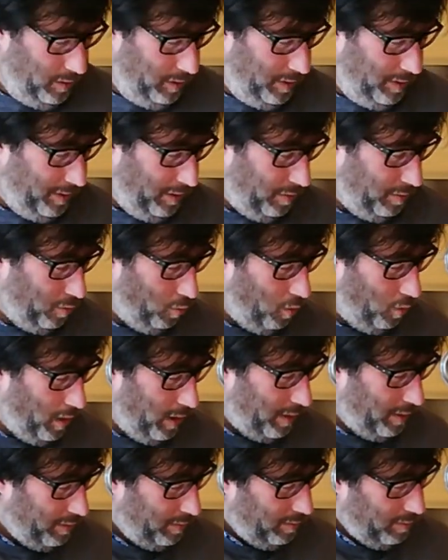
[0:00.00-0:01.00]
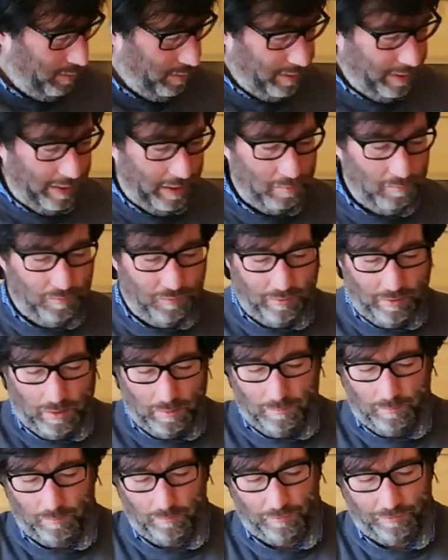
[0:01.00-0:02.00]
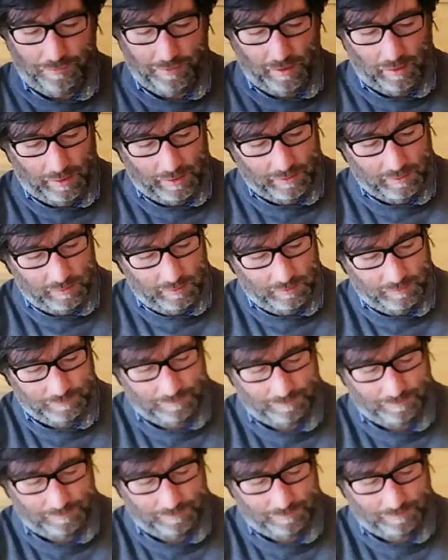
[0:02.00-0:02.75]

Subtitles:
Another one came from Finland,